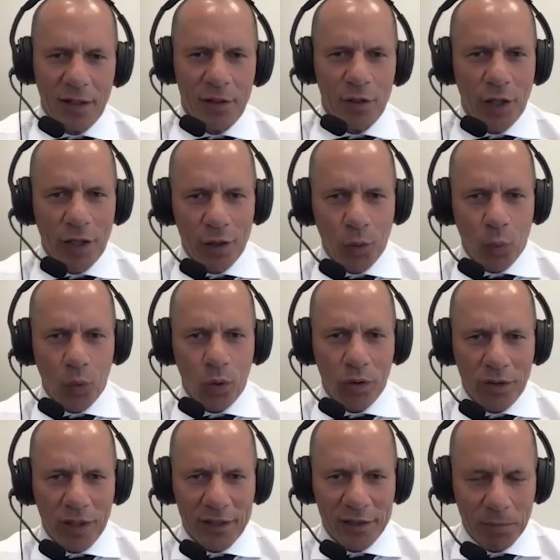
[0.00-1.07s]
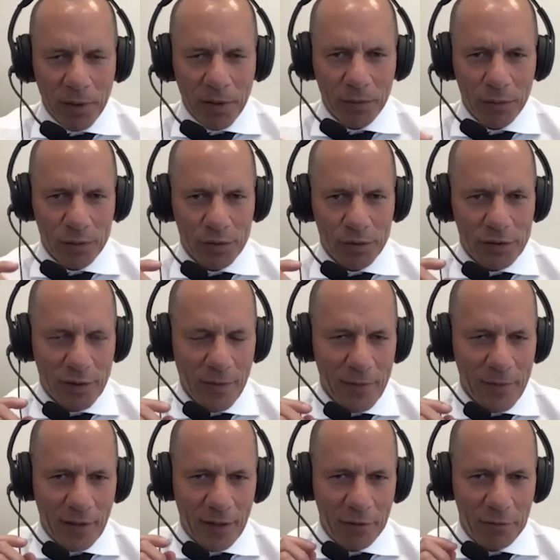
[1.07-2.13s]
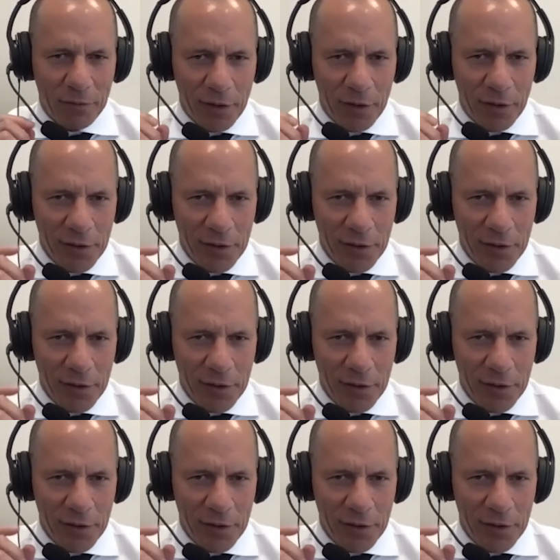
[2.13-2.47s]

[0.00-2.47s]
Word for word: in in the world last month, which is kind of fun.